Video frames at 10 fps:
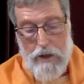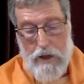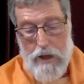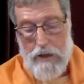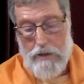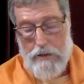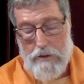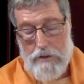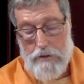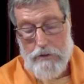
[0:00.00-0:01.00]

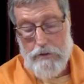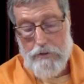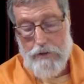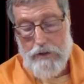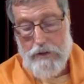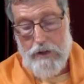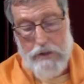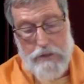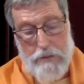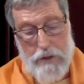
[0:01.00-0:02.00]
And so there's
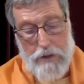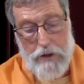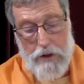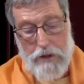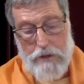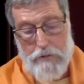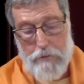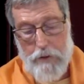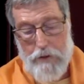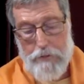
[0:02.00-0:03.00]
Lakshmi, the goddess of
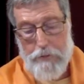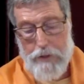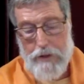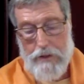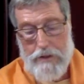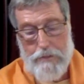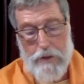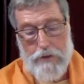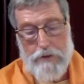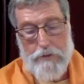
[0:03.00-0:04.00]
wealth, being the
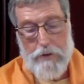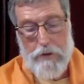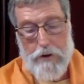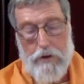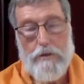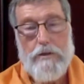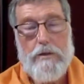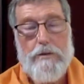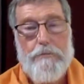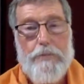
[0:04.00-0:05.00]
spouse of the Lord.
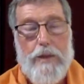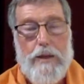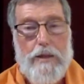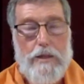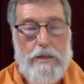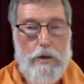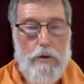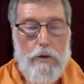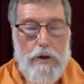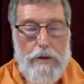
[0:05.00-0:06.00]
This
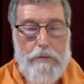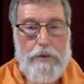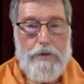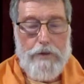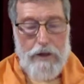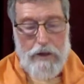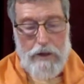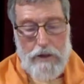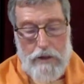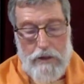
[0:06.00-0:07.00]
whole
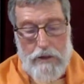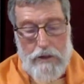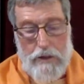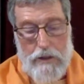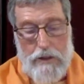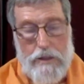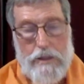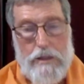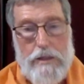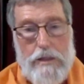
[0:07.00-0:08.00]
imagery
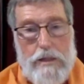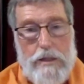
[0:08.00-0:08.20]
is